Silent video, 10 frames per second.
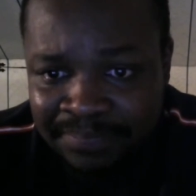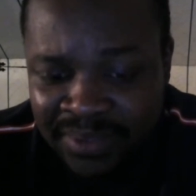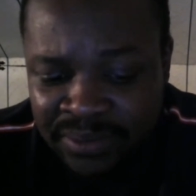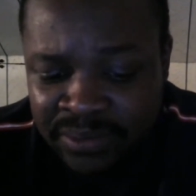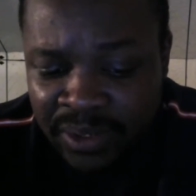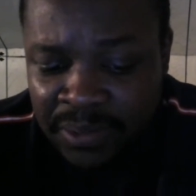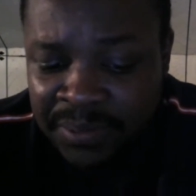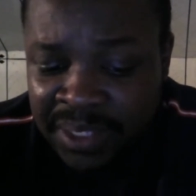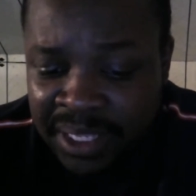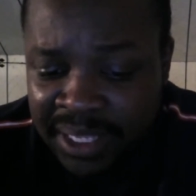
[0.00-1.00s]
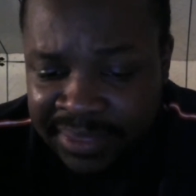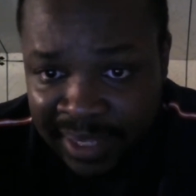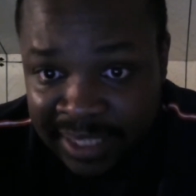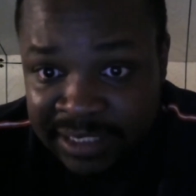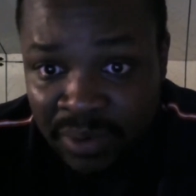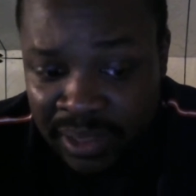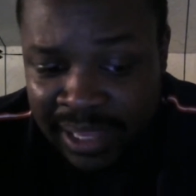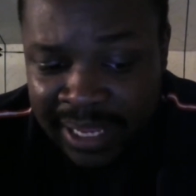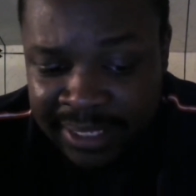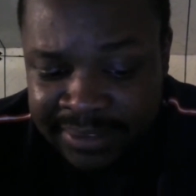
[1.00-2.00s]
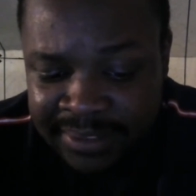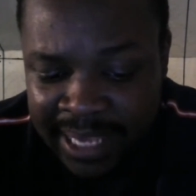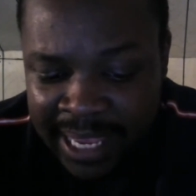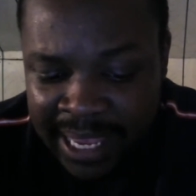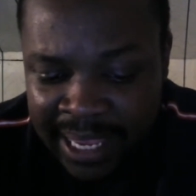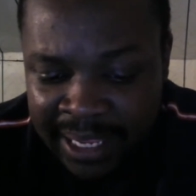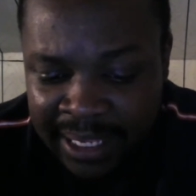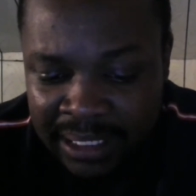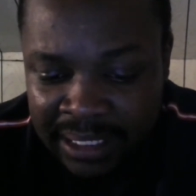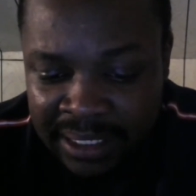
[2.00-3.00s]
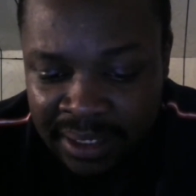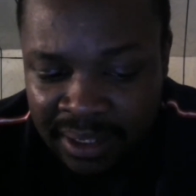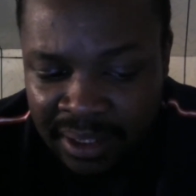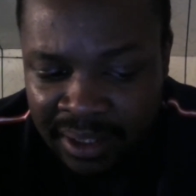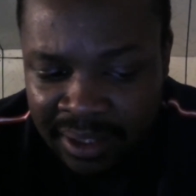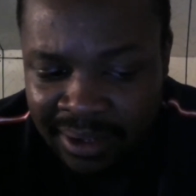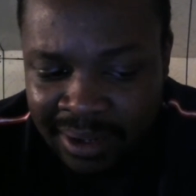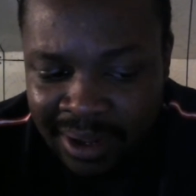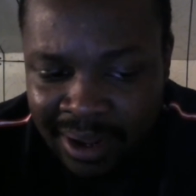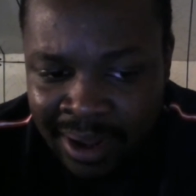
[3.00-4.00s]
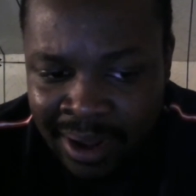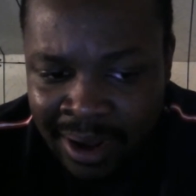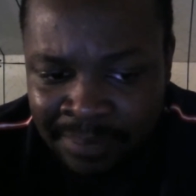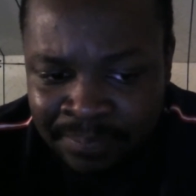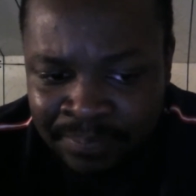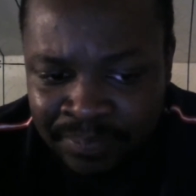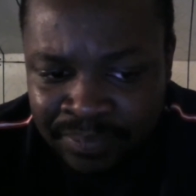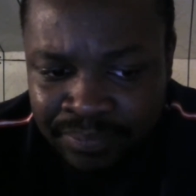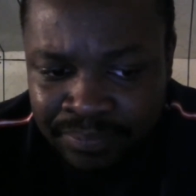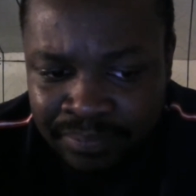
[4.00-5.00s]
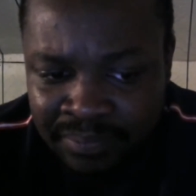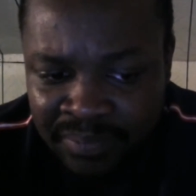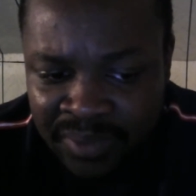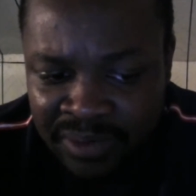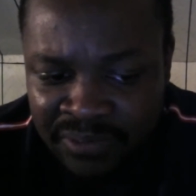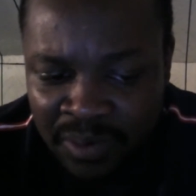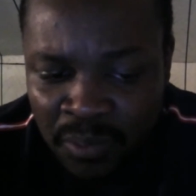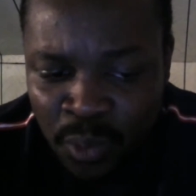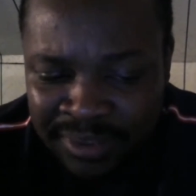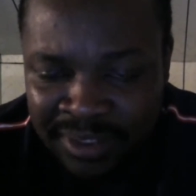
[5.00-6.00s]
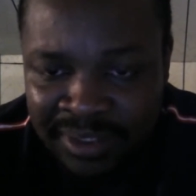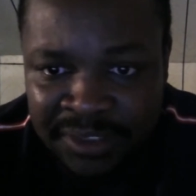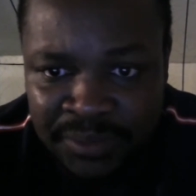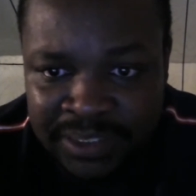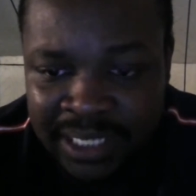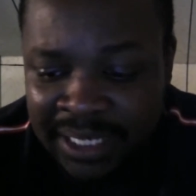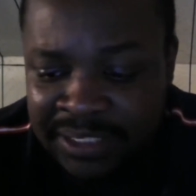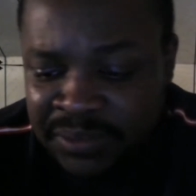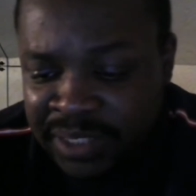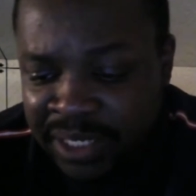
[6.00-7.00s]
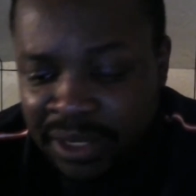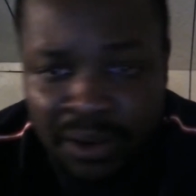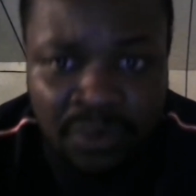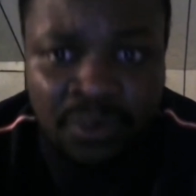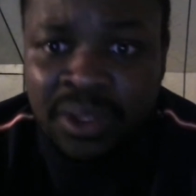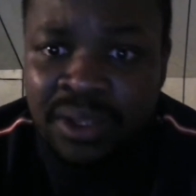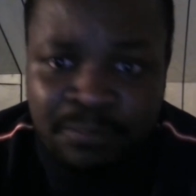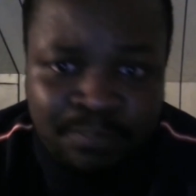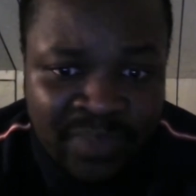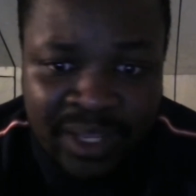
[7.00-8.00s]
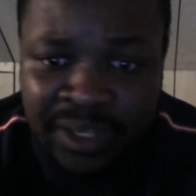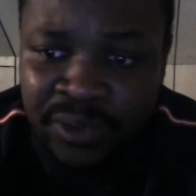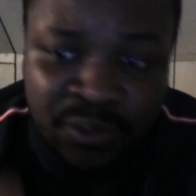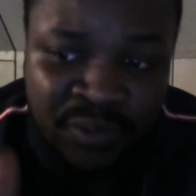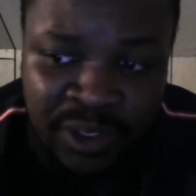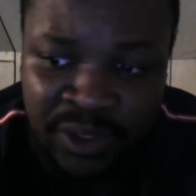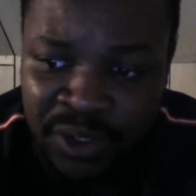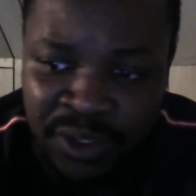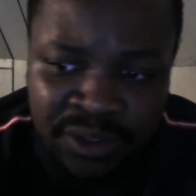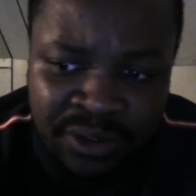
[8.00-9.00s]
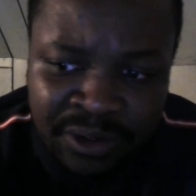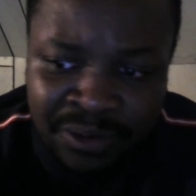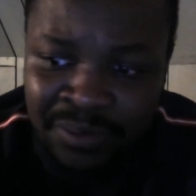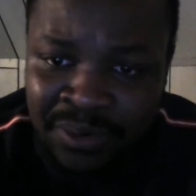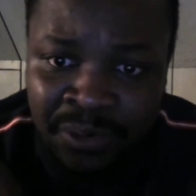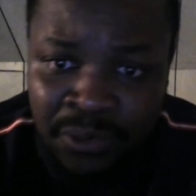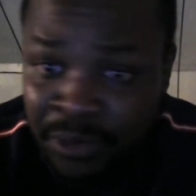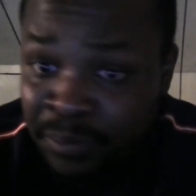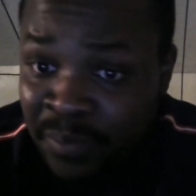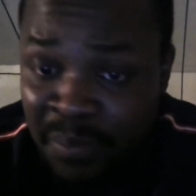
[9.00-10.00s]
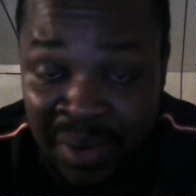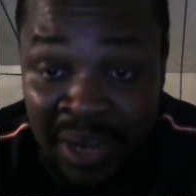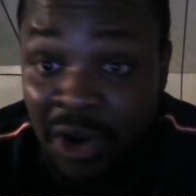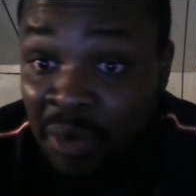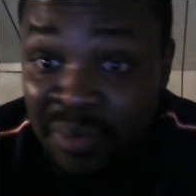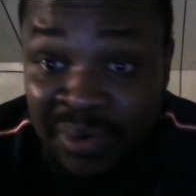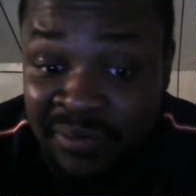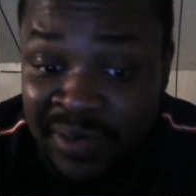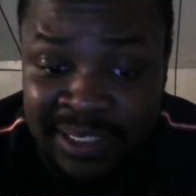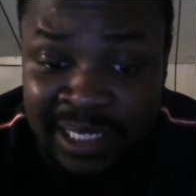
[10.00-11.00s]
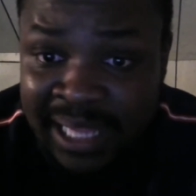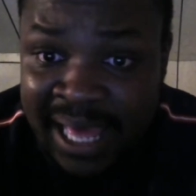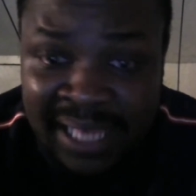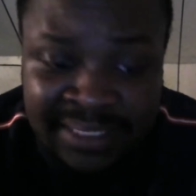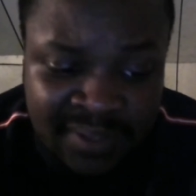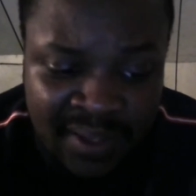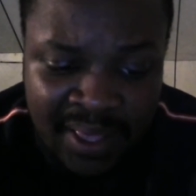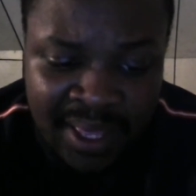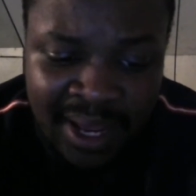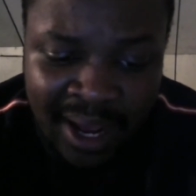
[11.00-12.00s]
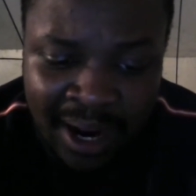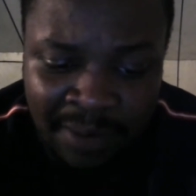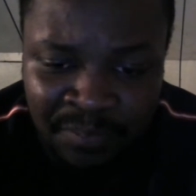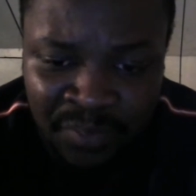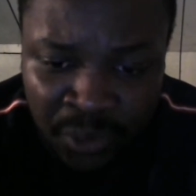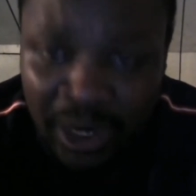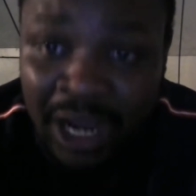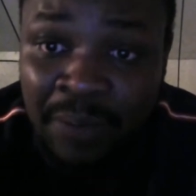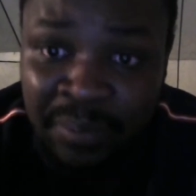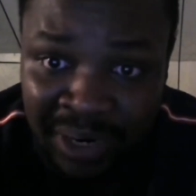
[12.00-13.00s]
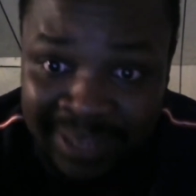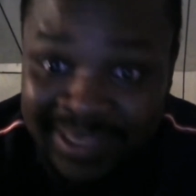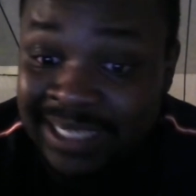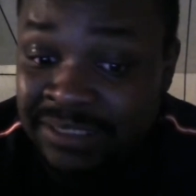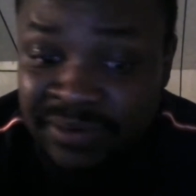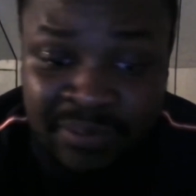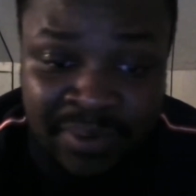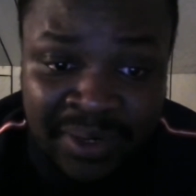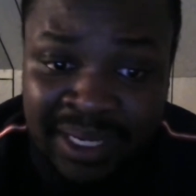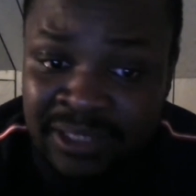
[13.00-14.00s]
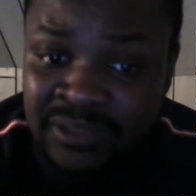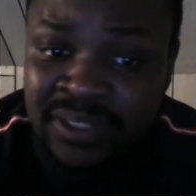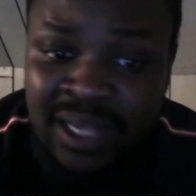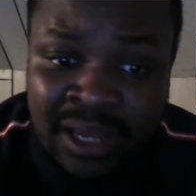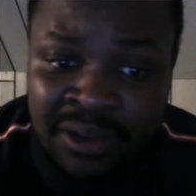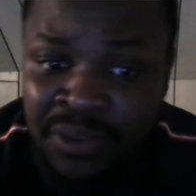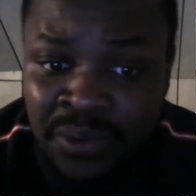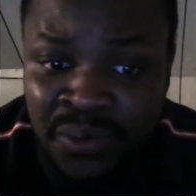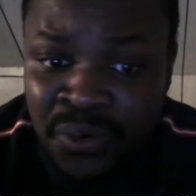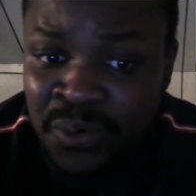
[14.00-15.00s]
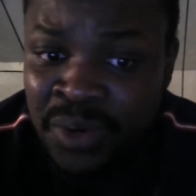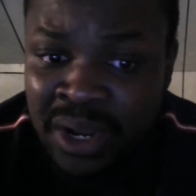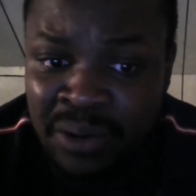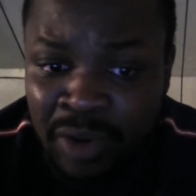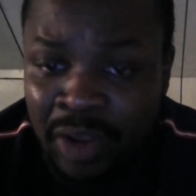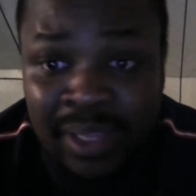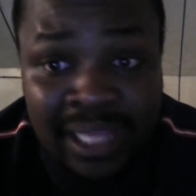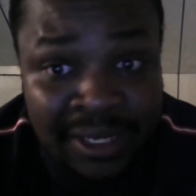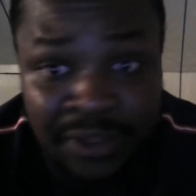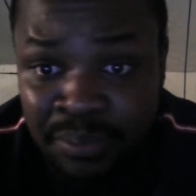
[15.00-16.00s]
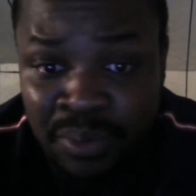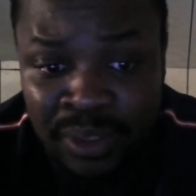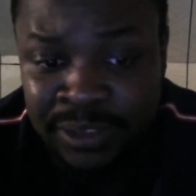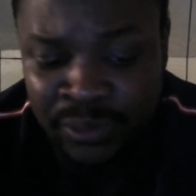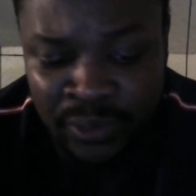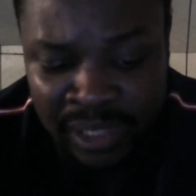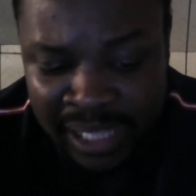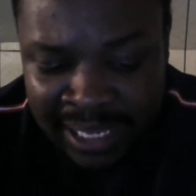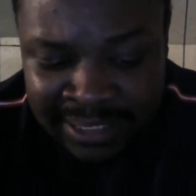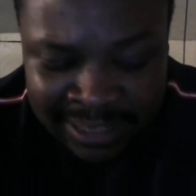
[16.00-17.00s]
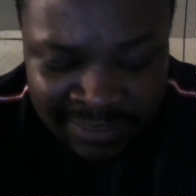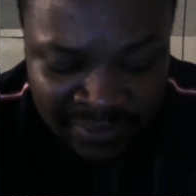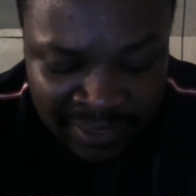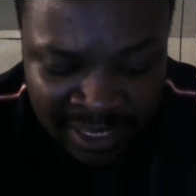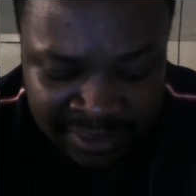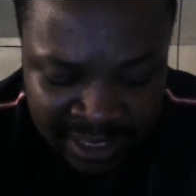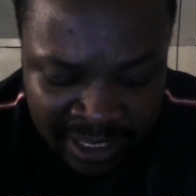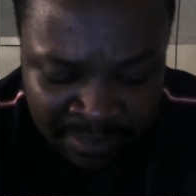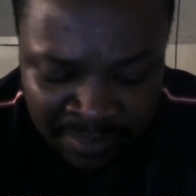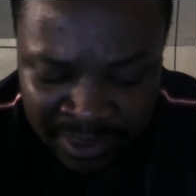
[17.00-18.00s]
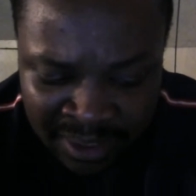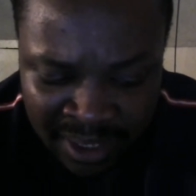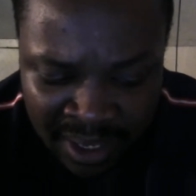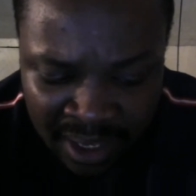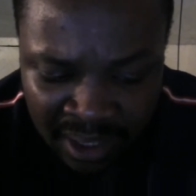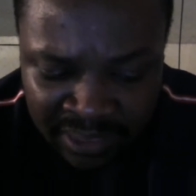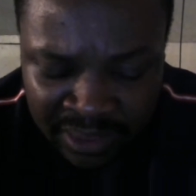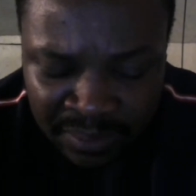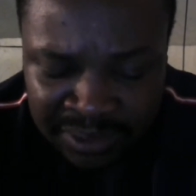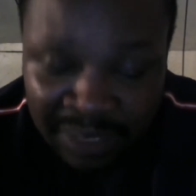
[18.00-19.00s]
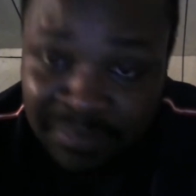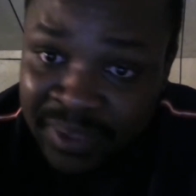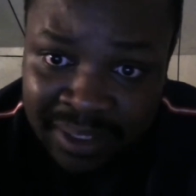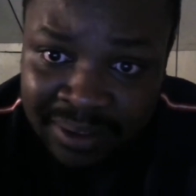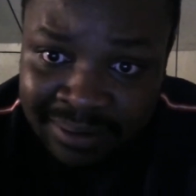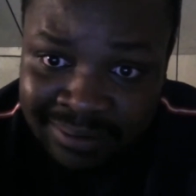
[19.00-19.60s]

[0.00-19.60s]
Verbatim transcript: So my small class, and um, from what the teacher was saying, she was like, "Oh, Nick, you're doing really good. You know, you're you're being open with the rest of the class. Um, you are helping break the ice with everybody else. Uh, you bring up a lot of good points during class and everything else. Uh, but there was something.